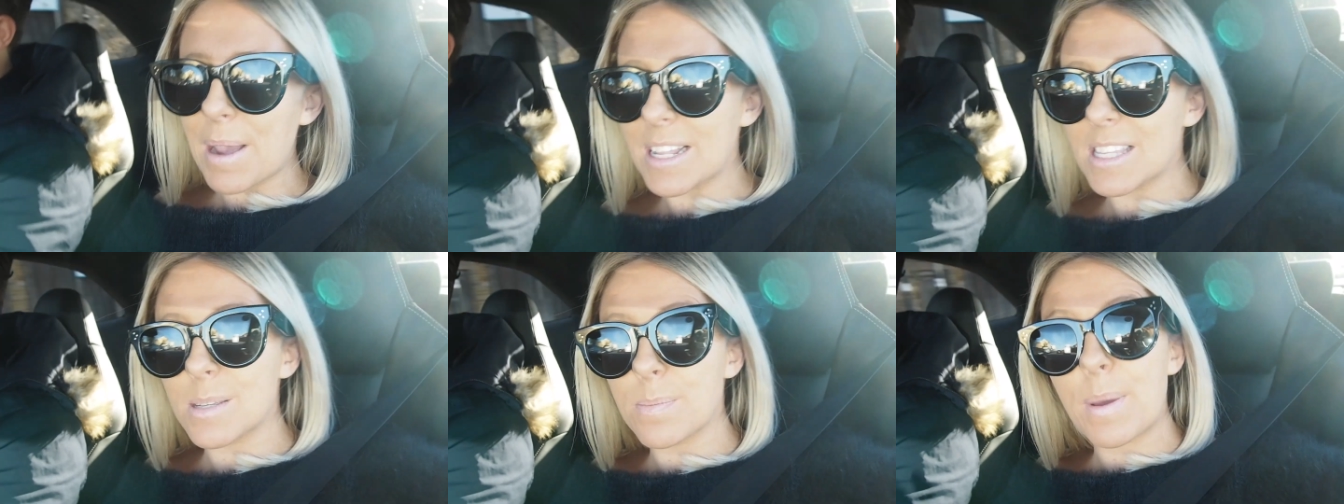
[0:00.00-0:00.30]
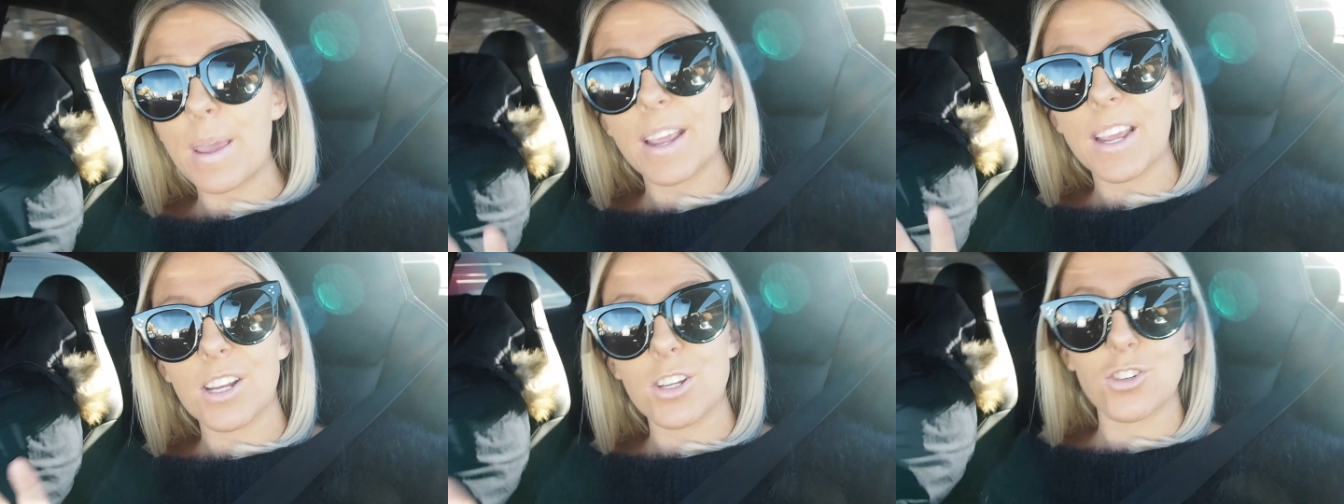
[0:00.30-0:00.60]
I had to
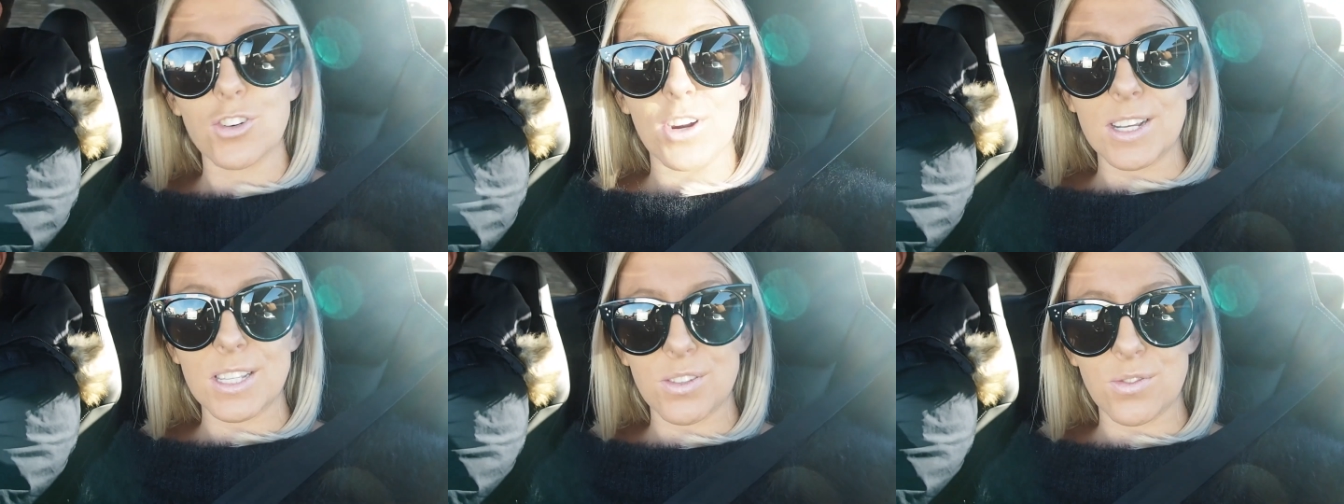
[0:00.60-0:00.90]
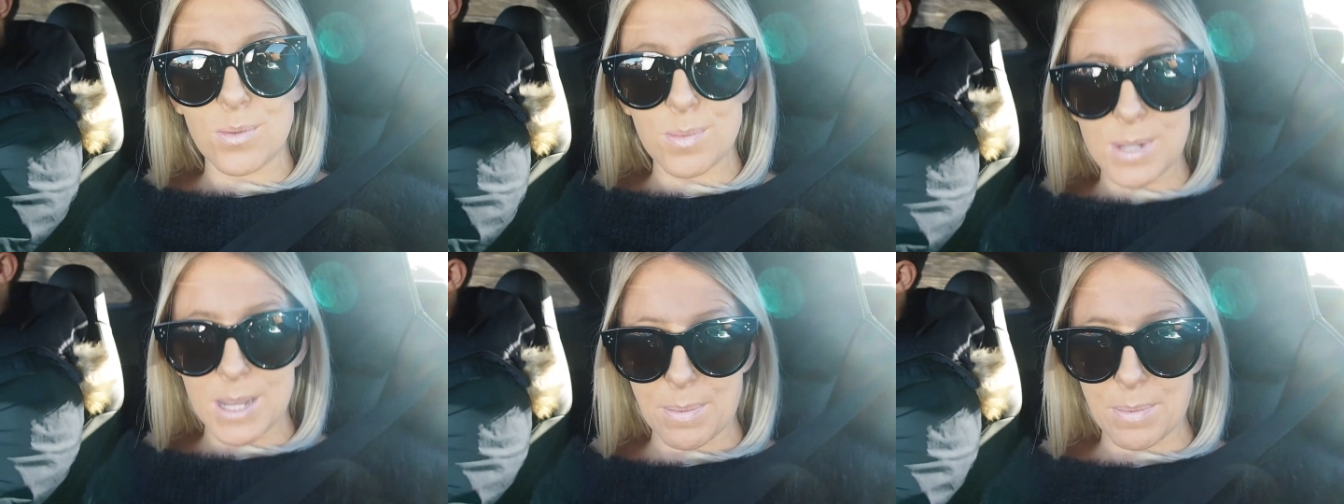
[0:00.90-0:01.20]
pick a dress
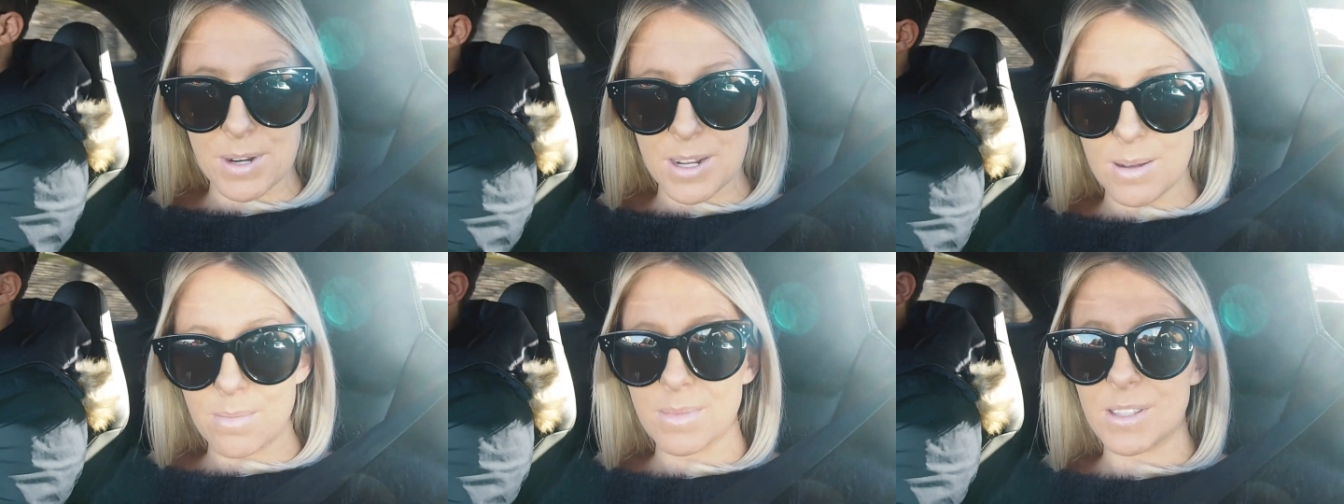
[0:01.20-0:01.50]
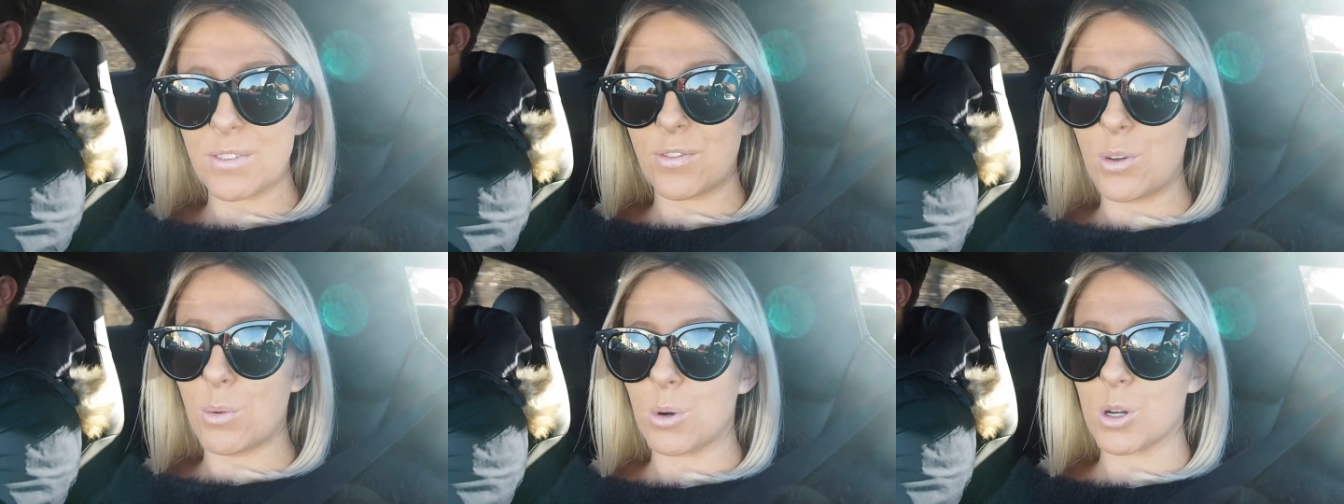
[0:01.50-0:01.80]
from
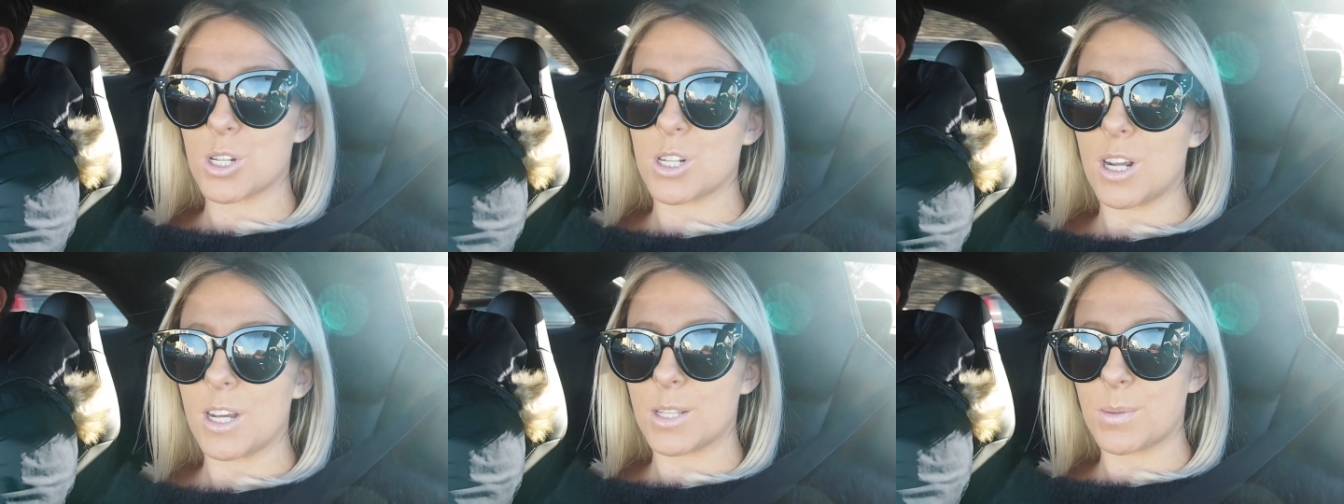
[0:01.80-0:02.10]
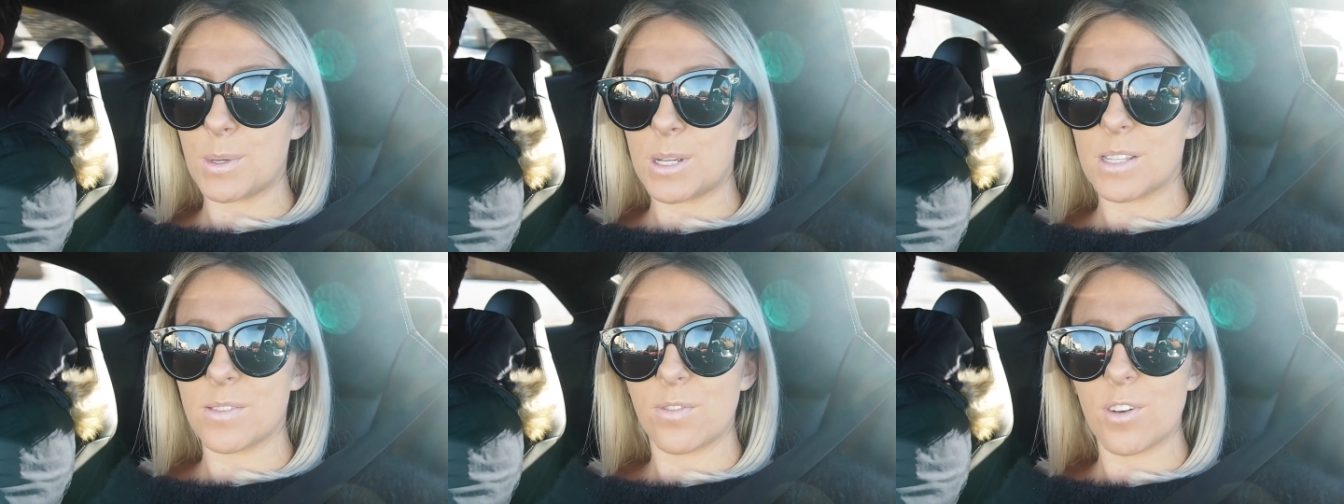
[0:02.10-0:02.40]
Debenhams. If you watched
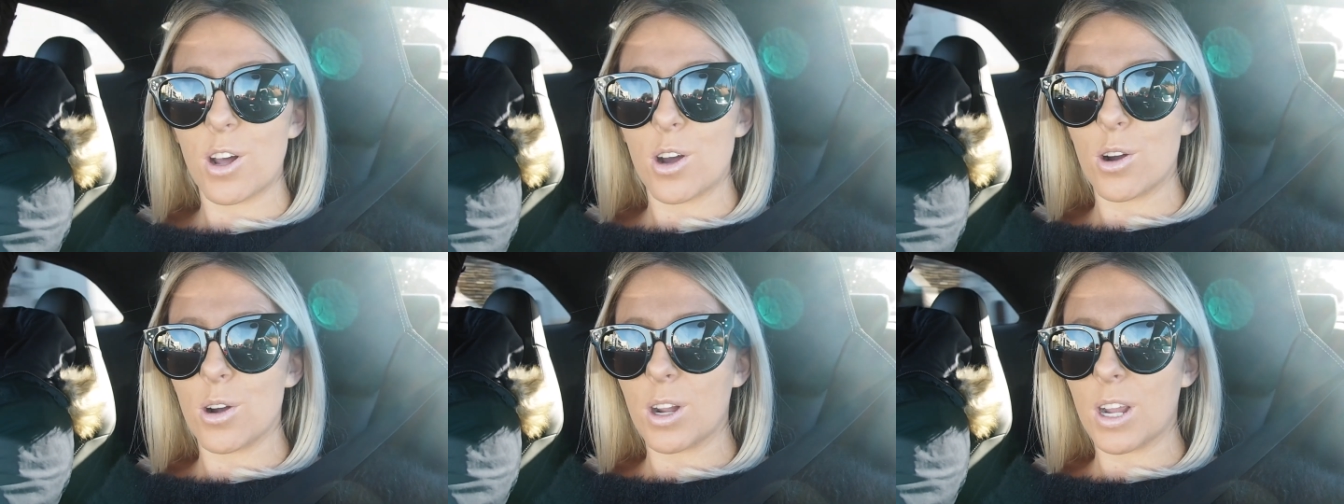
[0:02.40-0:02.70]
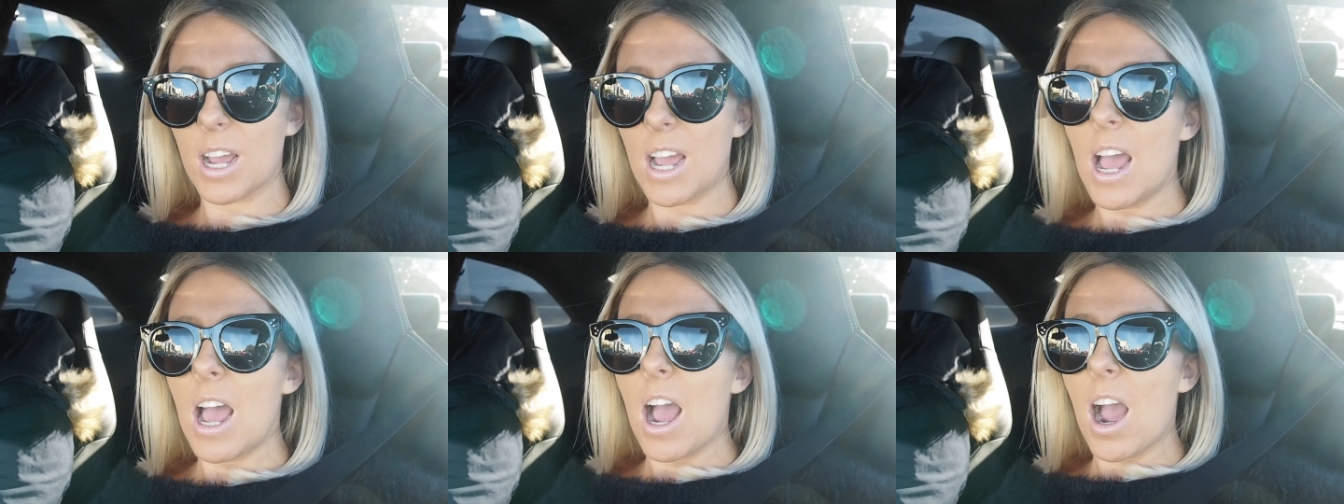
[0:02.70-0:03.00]
last week's vlog,